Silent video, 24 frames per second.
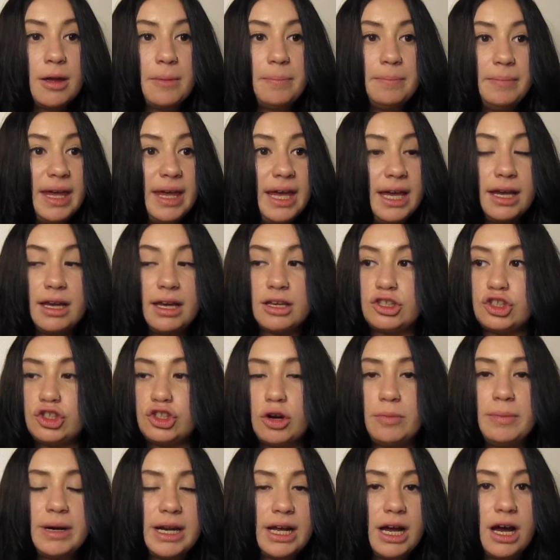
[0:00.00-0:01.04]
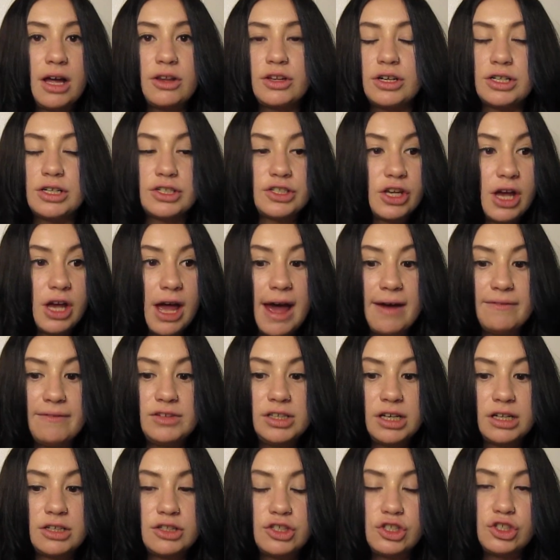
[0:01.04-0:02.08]
me, so many others have
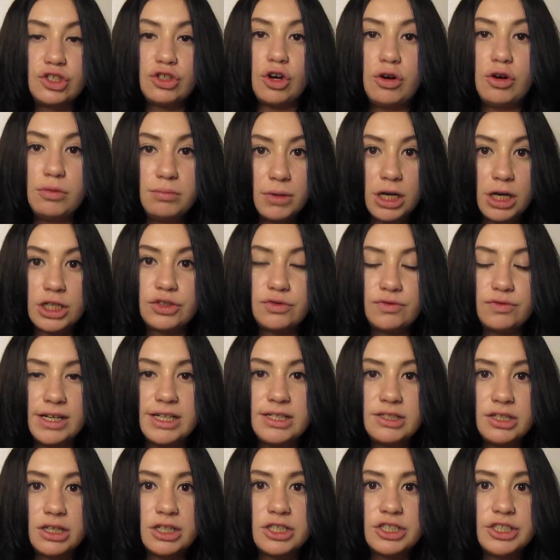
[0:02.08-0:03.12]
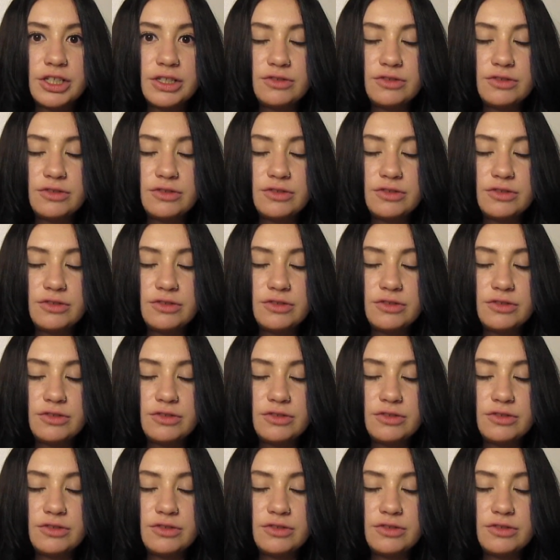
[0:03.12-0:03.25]
done so much research.